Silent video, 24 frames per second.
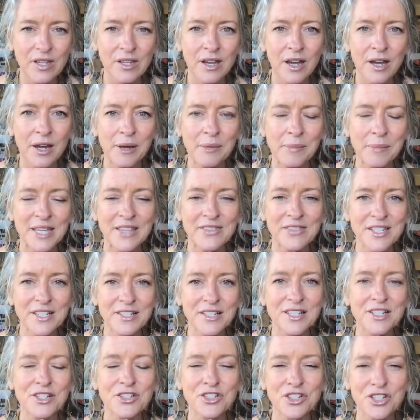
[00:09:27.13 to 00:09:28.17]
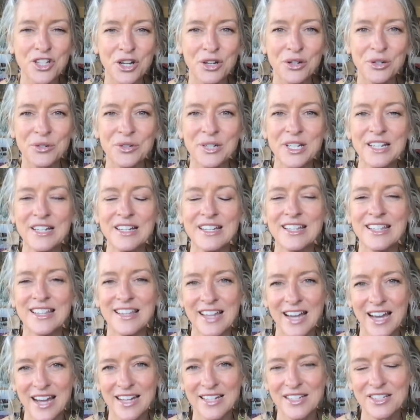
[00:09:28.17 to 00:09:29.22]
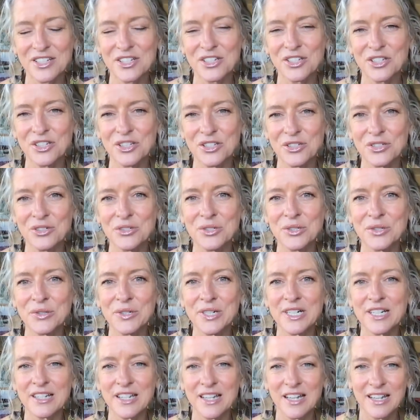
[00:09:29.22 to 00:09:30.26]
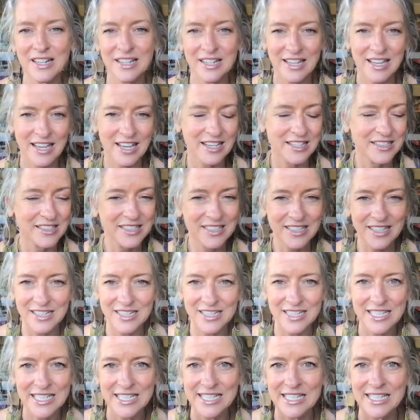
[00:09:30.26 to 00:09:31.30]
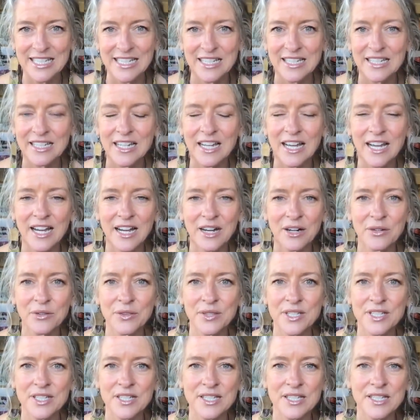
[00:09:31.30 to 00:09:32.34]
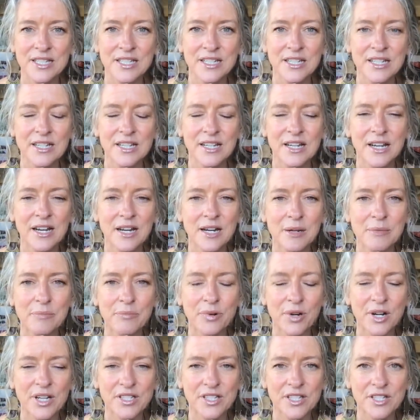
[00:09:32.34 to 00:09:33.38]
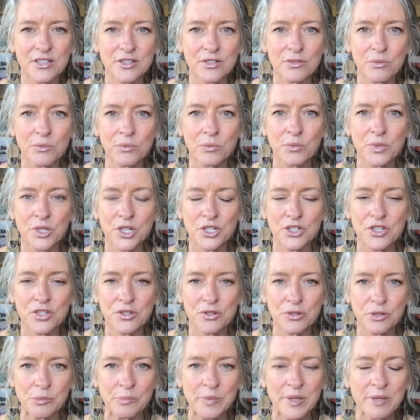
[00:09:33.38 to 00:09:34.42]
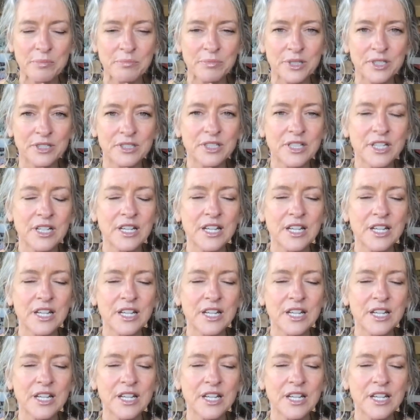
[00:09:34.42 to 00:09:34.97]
Um, and this is so that you, again, get to see how this um, process works through people.